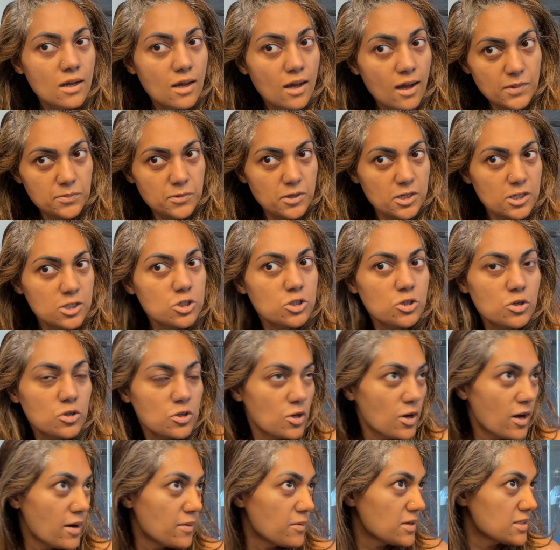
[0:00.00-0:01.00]
I'm gonna show
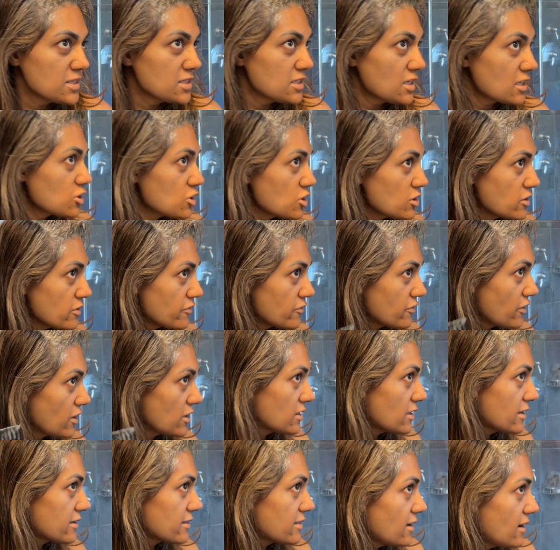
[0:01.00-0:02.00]
you how I section the
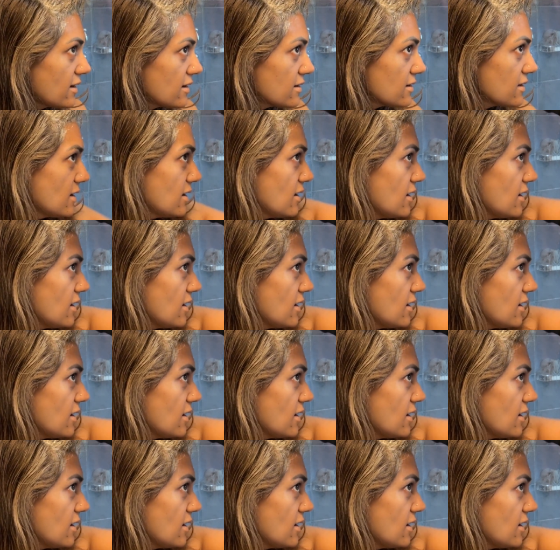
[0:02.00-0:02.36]
front like that,